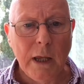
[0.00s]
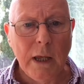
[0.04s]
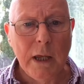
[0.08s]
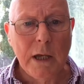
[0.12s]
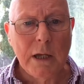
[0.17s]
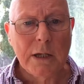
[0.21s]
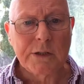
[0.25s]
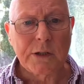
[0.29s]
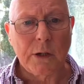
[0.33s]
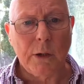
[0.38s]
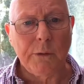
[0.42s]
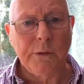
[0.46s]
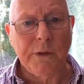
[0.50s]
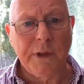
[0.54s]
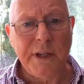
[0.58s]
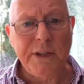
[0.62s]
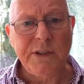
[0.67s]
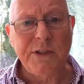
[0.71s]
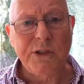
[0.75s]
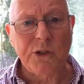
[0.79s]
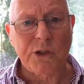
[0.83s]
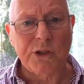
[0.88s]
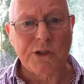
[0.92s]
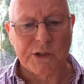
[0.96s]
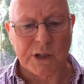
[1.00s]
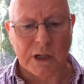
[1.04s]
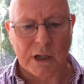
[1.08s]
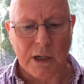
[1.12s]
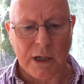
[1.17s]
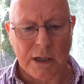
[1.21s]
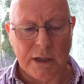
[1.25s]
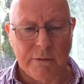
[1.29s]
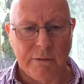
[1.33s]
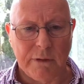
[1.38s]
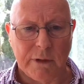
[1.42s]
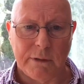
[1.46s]
So this is just a
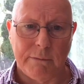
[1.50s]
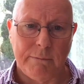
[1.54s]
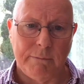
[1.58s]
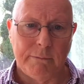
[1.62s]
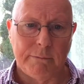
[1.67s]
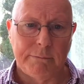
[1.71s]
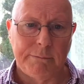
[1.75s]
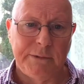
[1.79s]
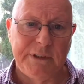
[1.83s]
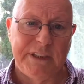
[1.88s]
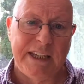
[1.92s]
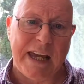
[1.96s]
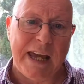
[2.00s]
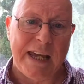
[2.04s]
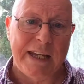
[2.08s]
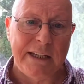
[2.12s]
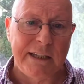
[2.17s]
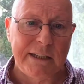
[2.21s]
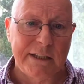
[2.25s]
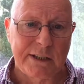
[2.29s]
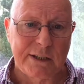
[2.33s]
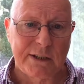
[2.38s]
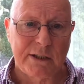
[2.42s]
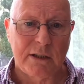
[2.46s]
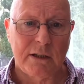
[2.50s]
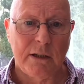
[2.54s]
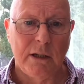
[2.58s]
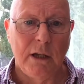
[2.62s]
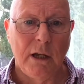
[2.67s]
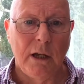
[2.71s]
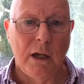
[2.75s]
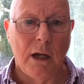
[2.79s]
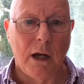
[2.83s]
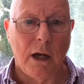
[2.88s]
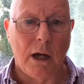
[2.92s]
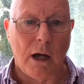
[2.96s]
kind of a taste
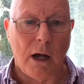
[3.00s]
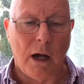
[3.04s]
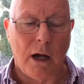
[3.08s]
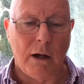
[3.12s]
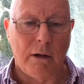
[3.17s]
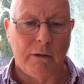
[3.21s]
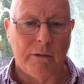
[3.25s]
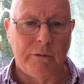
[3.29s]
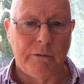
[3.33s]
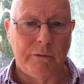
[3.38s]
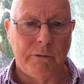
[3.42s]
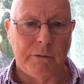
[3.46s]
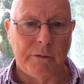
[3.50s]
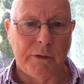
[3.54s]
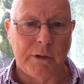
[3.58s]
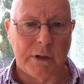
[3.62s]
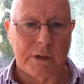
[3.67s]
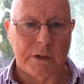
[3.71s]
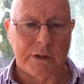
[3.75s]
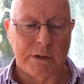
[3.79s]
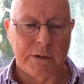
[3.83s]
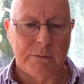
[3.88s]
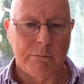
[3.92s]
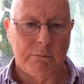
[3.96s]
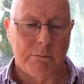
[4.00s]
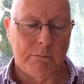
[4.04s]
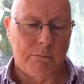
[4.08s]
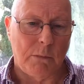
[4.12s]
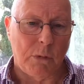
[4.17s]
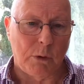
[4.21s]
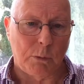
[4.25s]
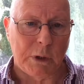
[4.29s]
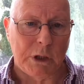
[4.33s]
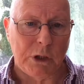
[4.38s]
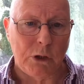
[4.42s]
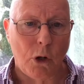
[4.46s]
of
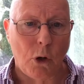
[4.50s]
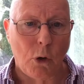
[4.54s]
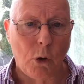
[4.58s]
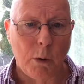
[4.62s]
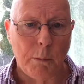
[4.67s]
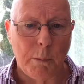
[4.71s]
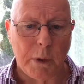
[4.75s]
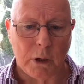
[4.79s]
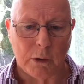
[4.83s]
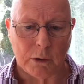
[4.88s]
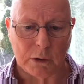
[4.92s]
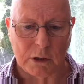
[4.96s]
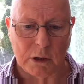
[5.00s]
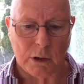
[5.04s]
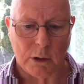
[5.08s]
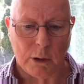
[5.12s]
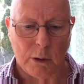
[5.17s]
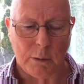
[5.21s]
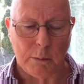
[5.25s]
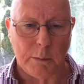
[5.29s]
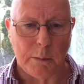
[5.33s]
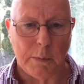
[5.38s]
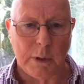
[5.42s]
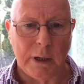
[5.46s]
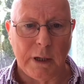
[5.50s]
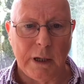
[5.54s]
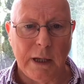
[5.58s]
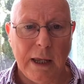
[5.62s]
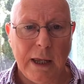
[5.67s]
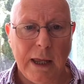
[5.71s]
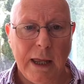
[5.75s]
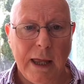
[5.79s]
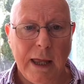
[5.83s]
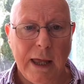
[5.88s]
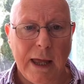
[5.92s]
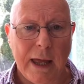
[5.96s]
what we know about Columba,
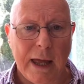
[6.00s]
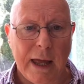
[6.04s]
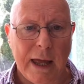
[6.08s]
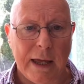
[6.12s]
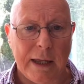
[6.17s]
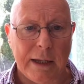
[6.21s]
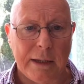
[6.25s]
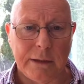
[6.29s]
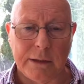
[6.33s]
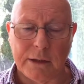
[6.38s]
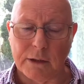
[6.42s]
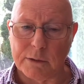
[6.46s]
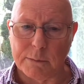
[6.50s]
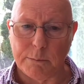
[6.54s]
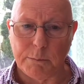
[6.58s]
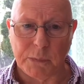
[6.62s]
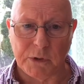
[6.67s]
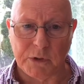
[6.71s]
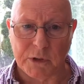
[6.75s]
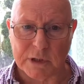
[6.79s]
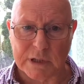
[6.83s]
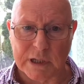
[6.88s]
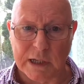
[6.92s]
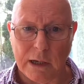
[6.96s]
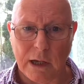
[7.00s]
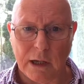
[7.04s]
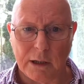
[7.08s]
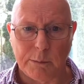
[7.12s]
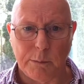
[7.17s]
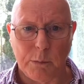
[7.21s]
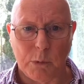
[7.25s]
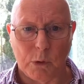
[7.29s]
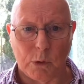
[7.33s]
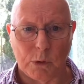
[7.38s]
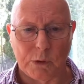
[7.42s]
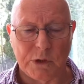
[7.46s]
and there's a lot
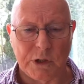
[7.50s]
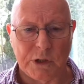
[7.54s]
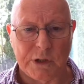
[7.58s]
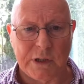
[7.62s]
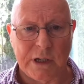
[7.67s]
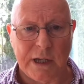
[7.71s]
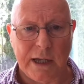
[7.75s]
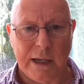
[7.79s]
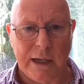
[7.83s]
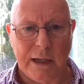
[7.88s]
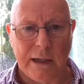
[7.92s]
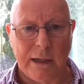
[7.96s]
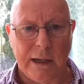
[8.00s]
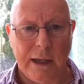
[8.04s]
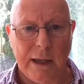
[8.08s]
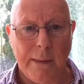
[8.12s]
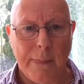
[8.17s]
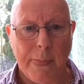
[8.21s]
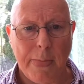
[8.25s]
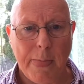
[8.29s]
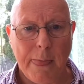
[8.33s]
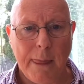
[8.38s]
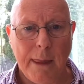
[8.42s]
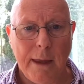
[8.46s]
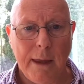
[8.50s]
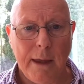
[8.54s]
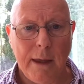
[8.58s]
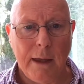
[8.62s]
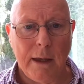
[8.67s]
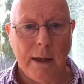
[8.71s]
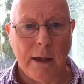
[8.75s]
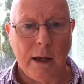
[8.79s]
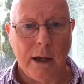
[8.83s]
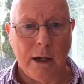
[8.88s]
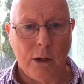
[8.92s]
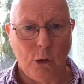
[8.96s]
more to tell.
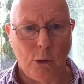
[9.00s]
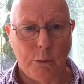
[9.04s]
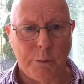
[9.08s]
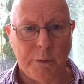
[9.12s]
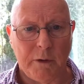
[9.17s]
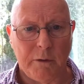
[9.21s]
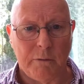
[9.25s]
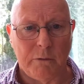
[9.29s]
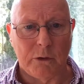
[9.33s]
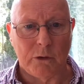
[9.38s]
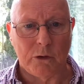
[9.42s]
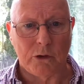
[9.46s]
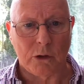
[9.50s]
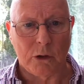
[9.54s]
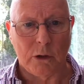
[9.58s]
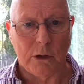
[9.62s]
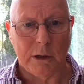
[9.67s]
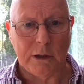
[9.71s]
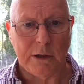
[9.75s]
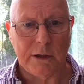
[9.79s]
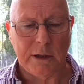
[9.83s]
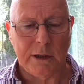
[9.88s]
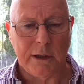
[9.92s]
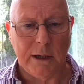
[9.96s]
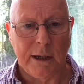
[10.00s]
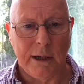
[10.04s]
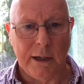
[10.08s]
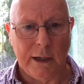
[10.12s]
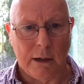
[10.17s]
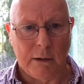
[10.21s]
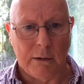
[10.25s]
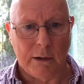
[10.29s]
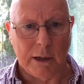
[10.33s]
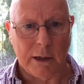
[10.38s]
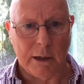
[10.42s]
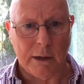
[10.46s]
I hope you've enjoyed
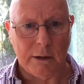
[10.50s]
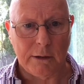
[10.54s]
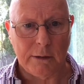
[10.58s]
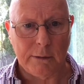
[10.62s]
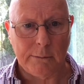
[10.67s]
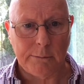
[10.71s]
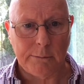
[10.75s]
hearing it.